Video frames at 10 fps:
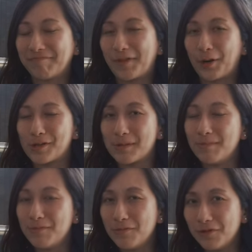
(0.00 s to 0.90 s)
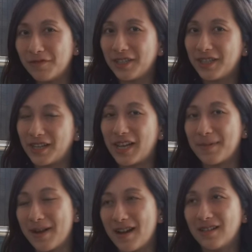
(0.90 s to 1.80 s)
there was a movie that
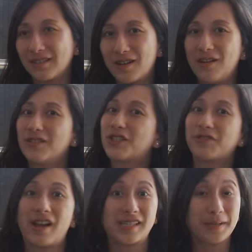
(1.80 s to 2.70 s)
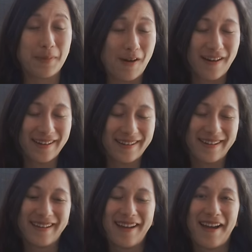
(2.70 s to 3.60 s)
came out called Jurassic Park.
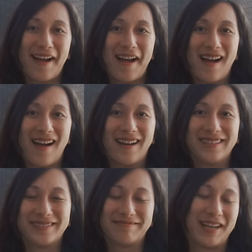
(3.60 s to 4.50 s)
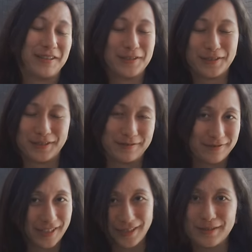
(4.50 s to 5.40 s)
I don't know
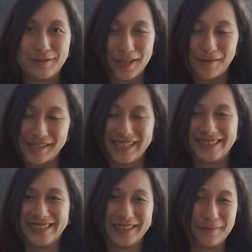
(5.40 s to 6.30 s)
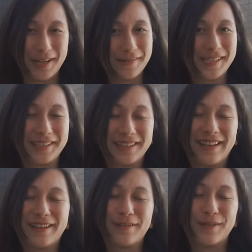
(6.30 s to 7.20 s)
if any of you have seen it. You might have seen the
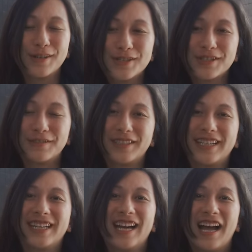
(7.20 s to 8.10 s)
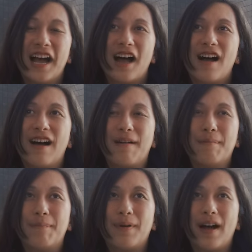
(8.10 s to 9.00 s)
later version of it,
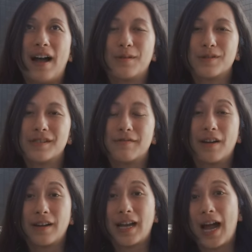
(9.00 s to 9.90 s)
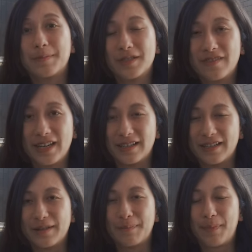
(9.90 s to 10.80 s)
but I was very
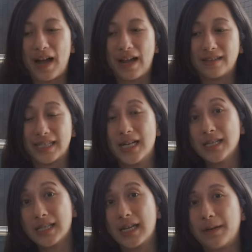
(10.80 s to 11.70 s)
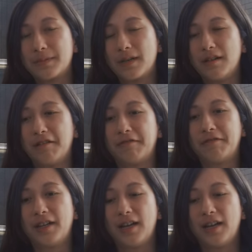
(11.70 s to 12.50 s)
captivated by the concept of,